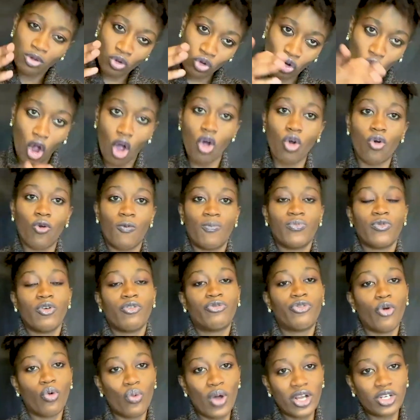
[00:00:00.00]
Go
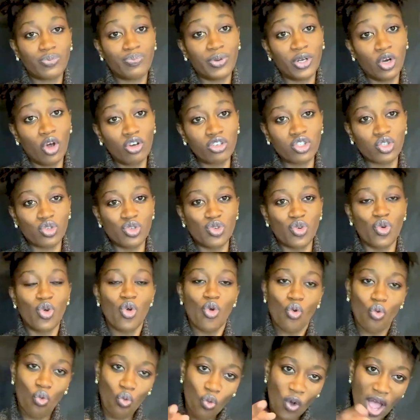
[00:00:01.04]
for what belongs to you.
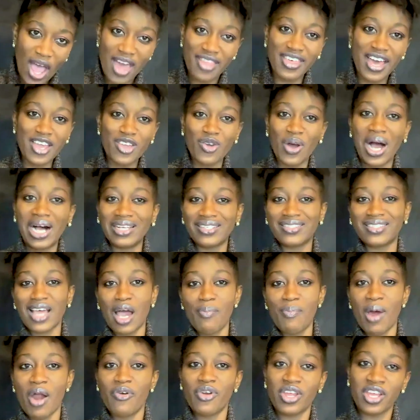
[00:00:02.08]
Whether you are
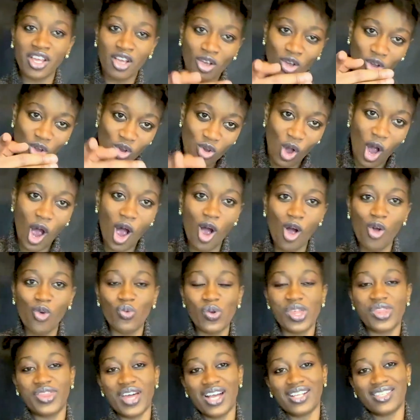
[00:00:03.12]
stammering, go
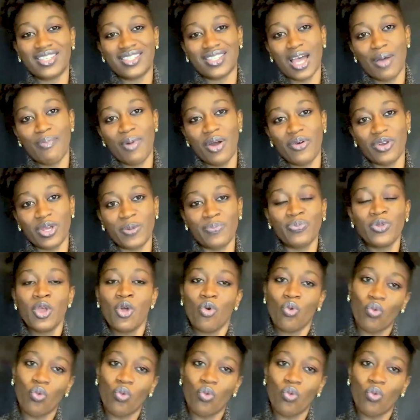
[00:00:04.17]
with that stammering.